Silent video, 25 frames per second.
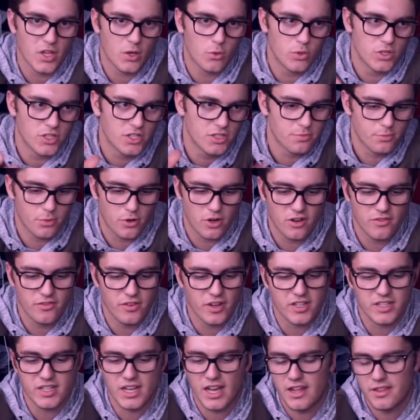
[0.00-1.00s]
which is
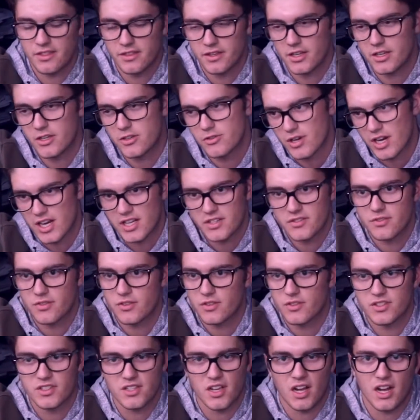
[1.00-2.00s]
perfect, and the
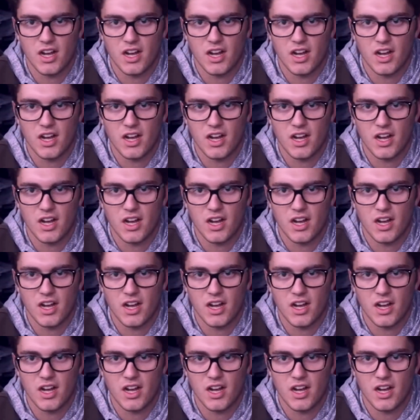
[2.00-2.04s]
transfer